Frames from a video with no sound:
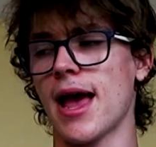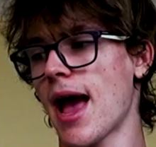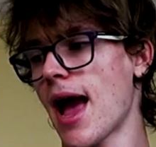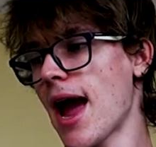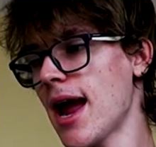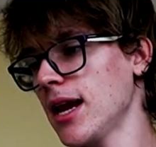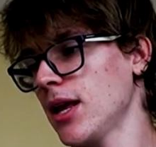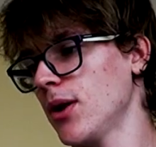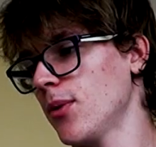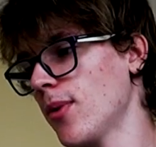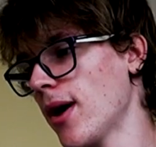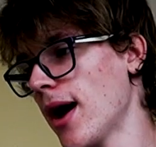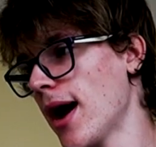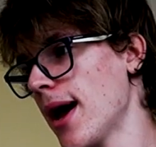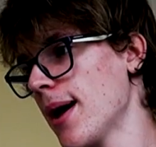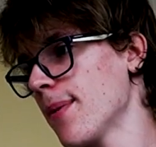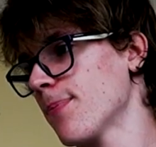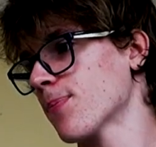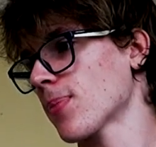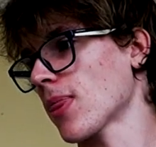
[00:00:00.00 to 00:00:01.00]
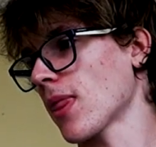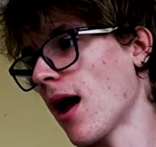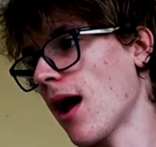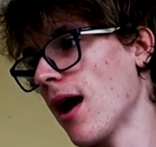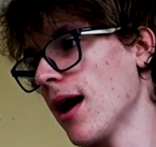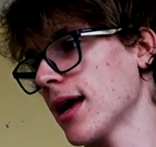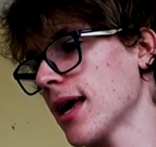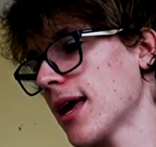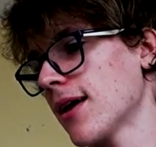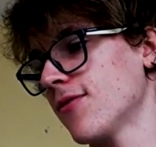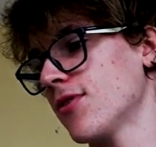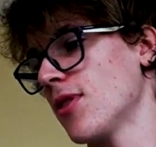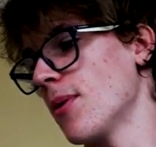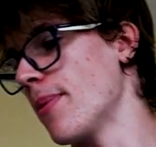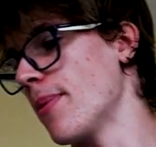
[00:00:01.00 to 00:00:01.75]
Anyway, I give the